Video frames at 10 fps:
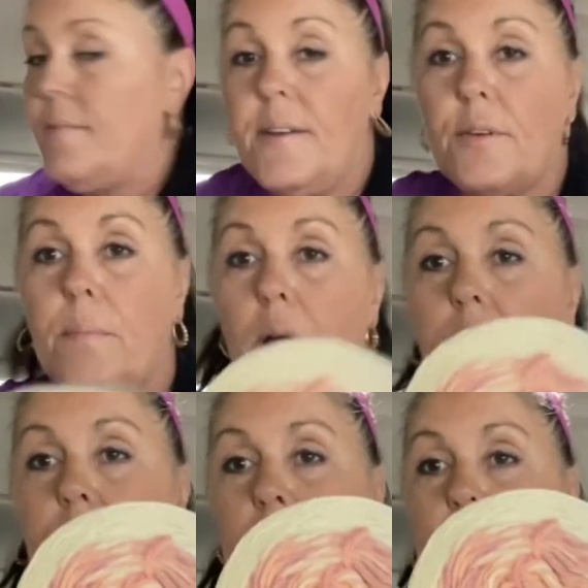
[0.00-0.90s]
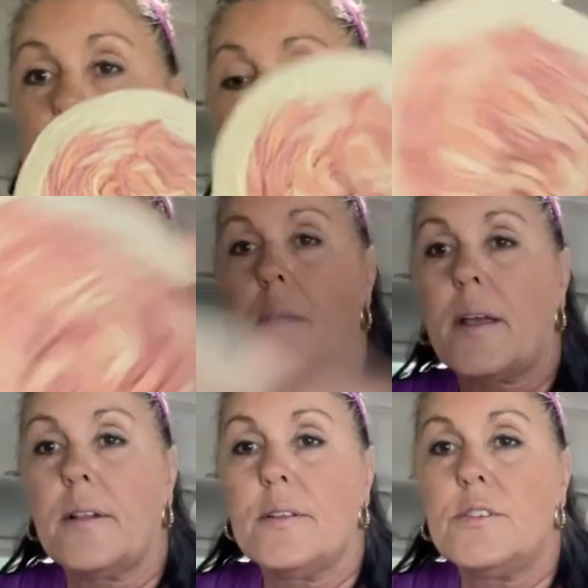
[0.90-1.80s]
never bought this, and I'm probably
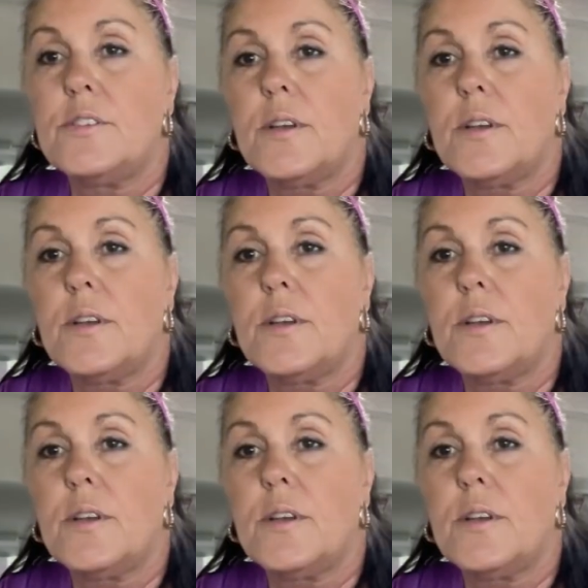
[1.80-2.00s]
going to lose you